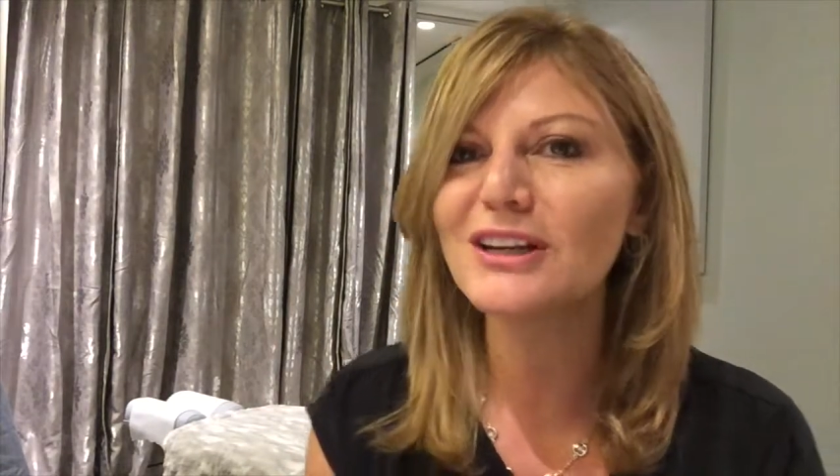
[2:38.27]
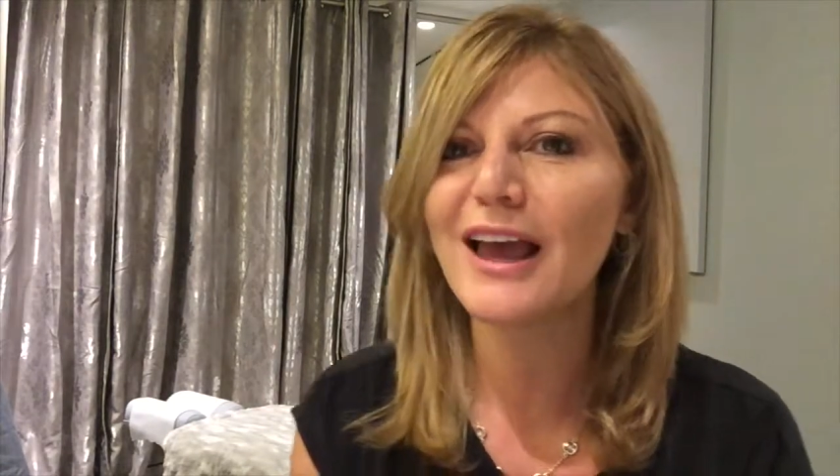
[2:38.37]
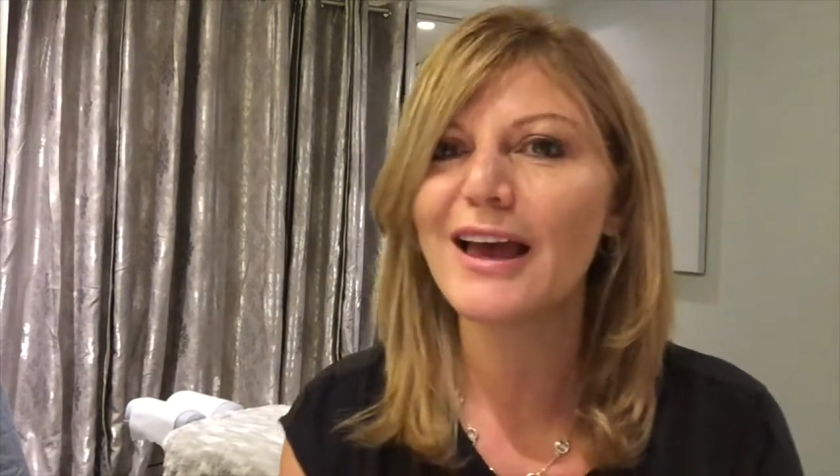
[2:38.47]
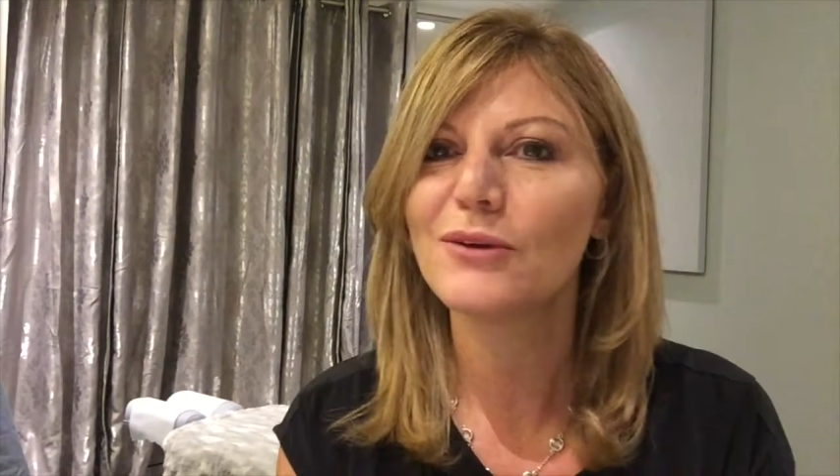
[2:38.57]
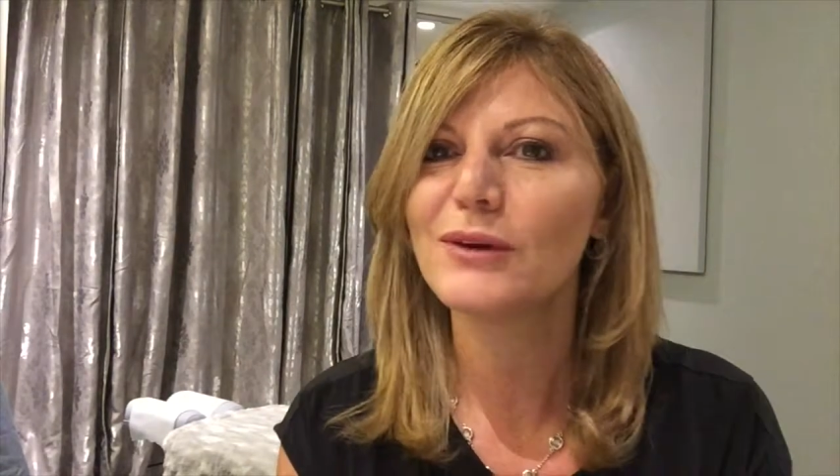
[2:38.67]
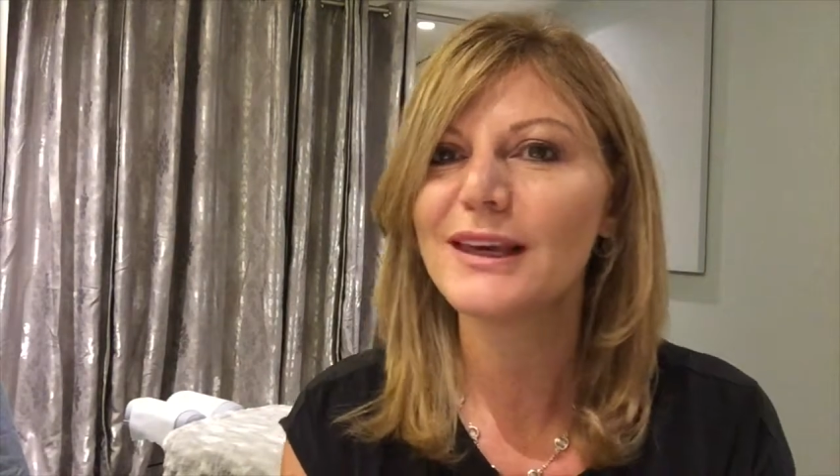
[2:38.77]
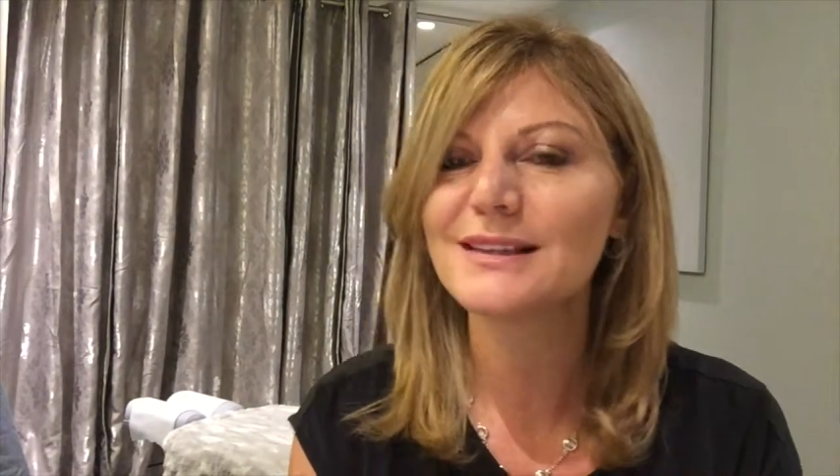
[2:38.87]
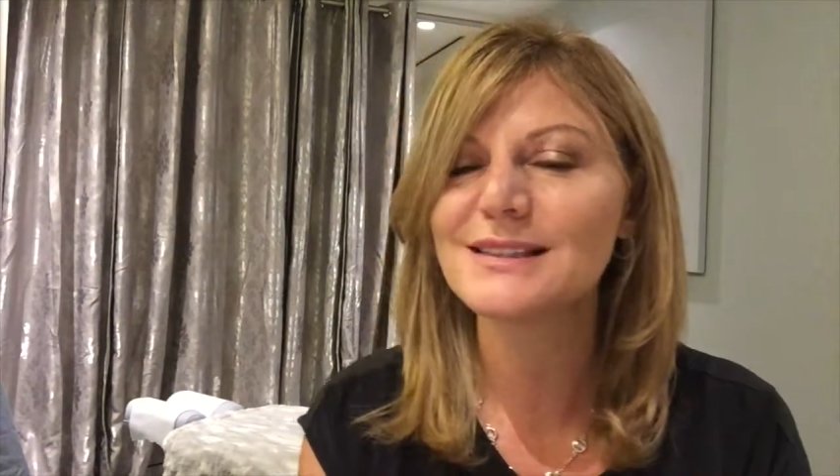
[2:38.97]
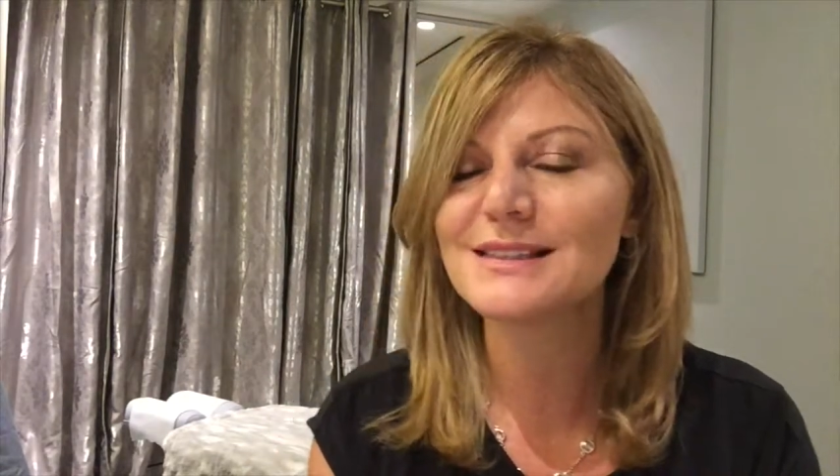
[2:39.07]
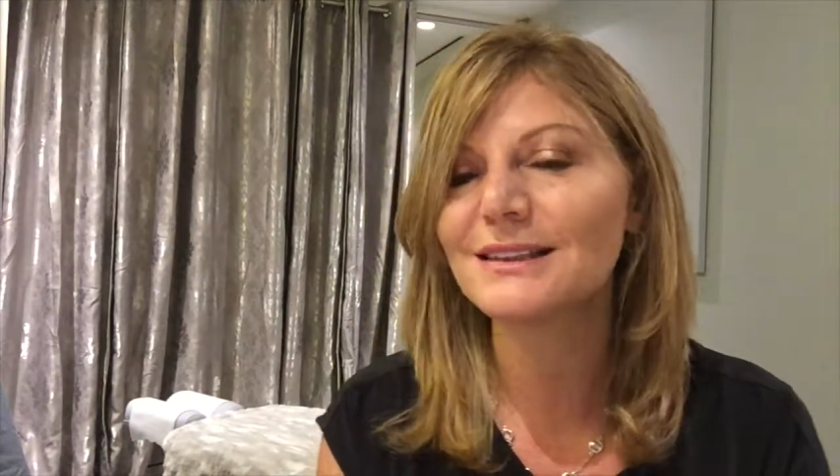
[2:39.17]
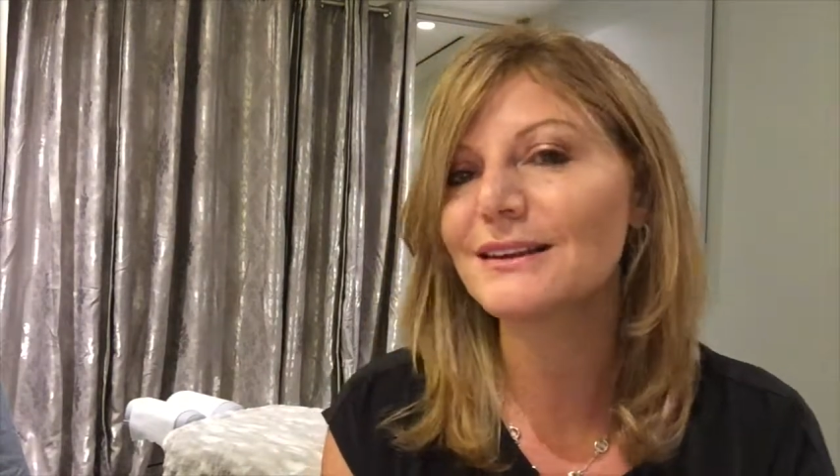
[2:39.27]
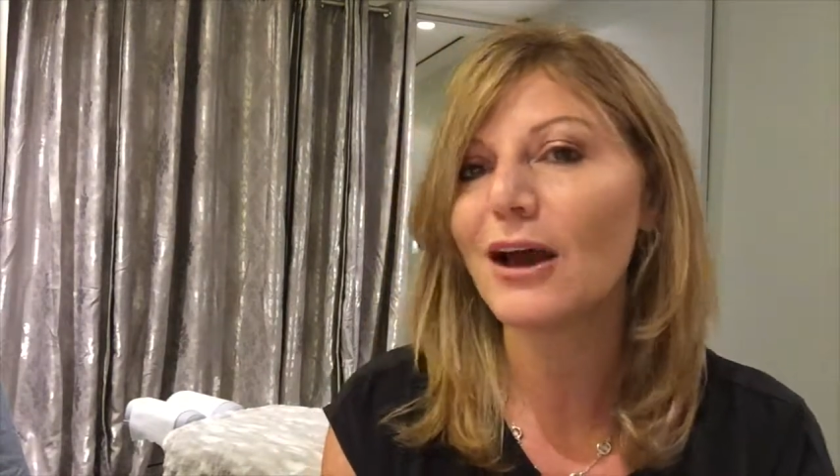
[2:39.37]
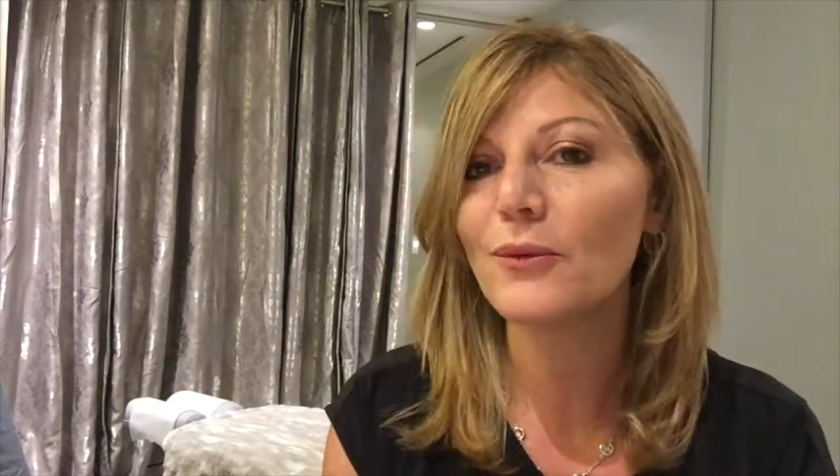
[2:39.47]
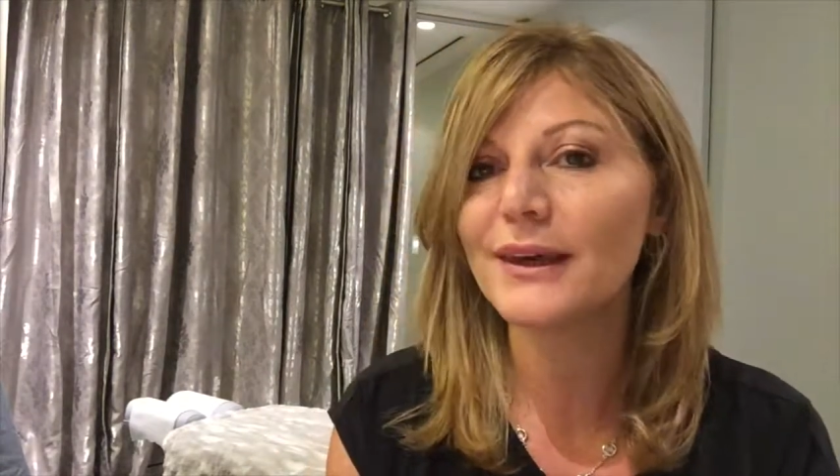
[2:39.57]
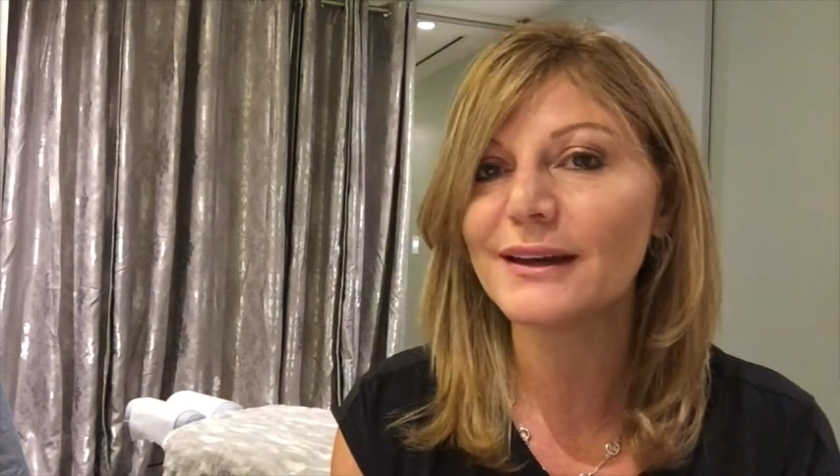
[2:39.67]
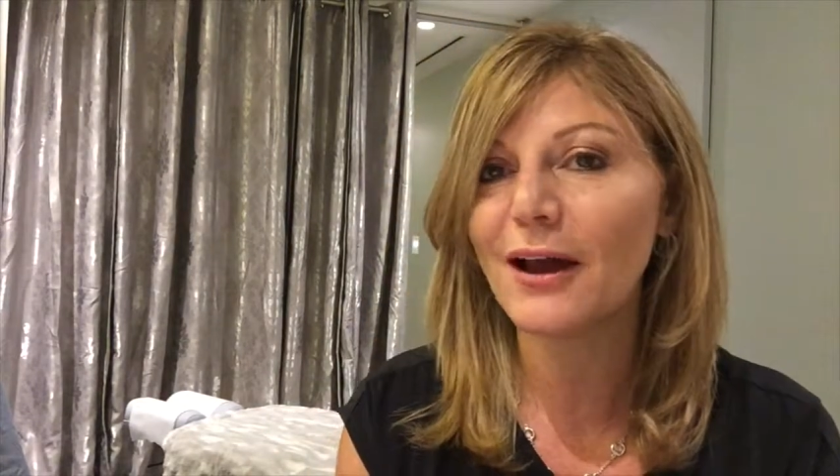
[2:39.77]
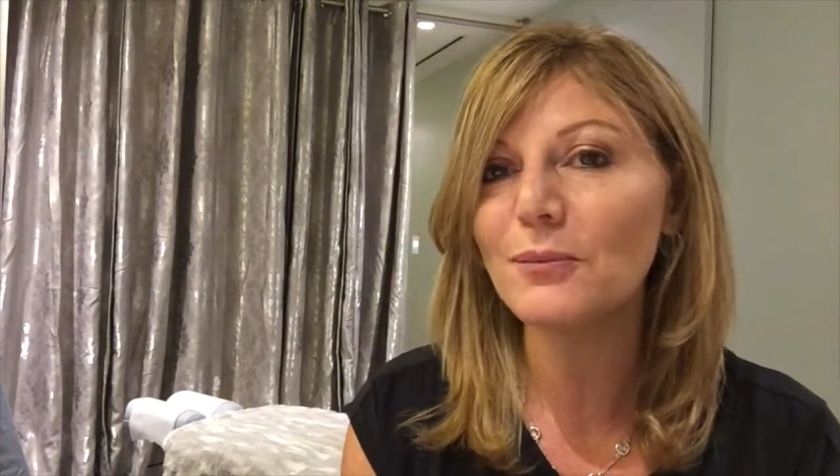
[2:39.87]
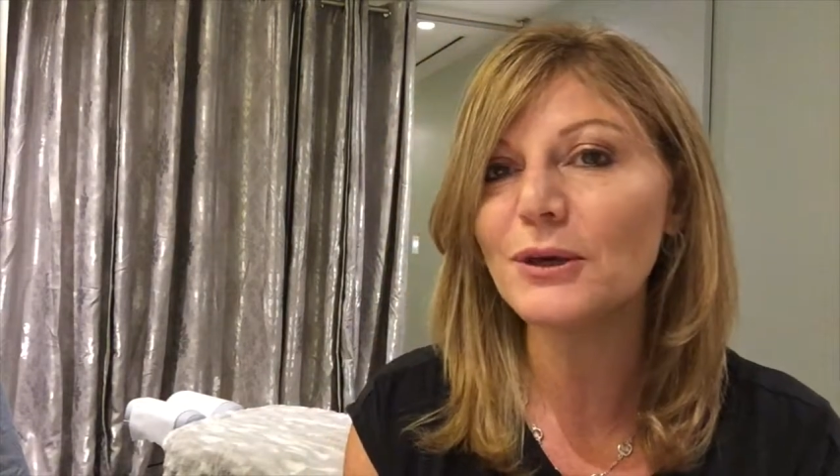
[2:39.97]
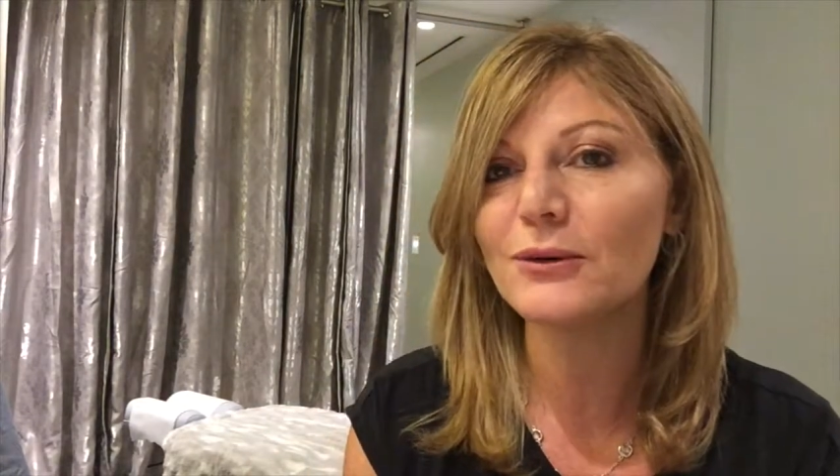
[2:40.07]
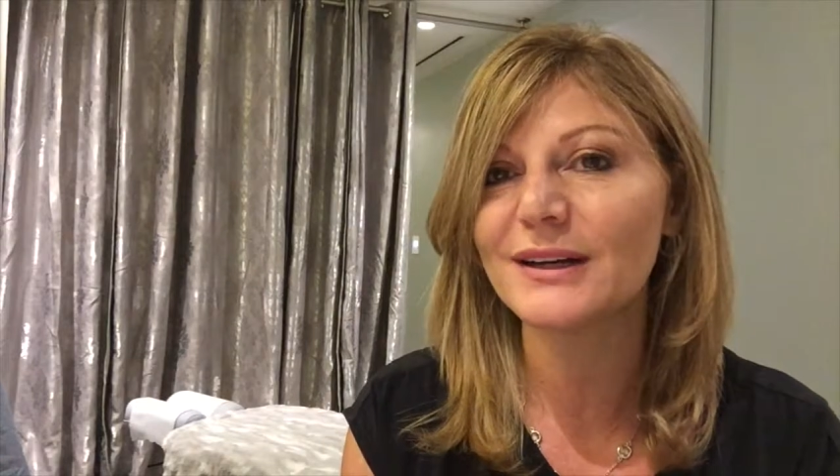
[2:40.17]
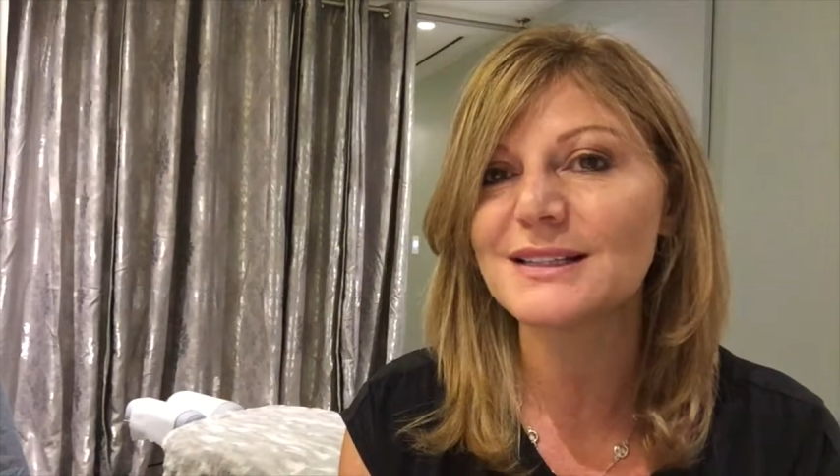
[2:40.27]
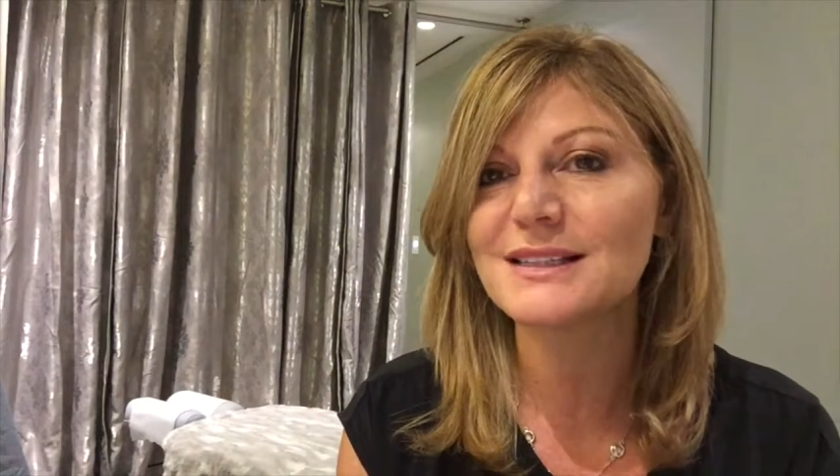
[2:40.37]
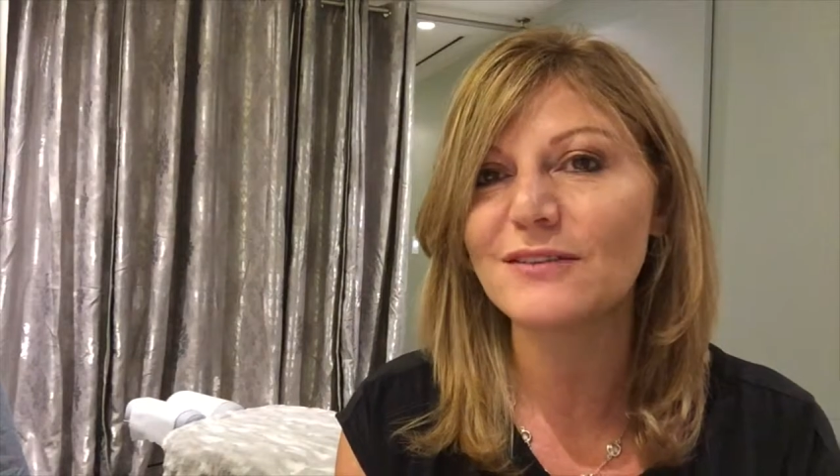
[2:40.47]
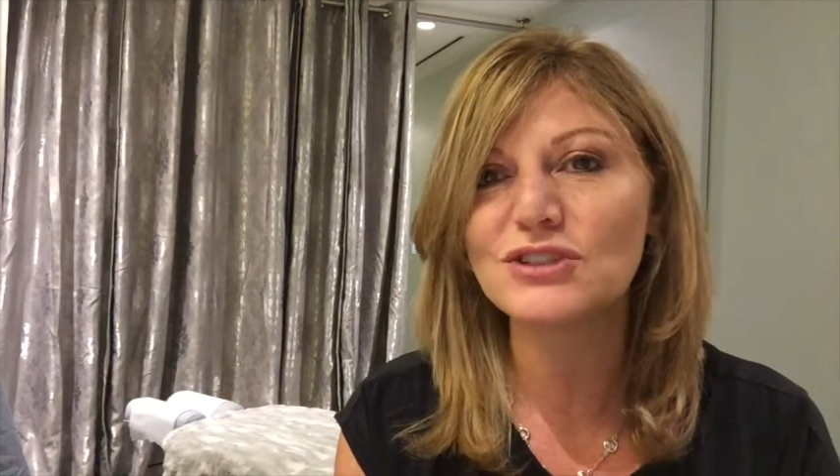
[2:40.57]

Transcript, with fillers: and we can see how we can help you in a safe,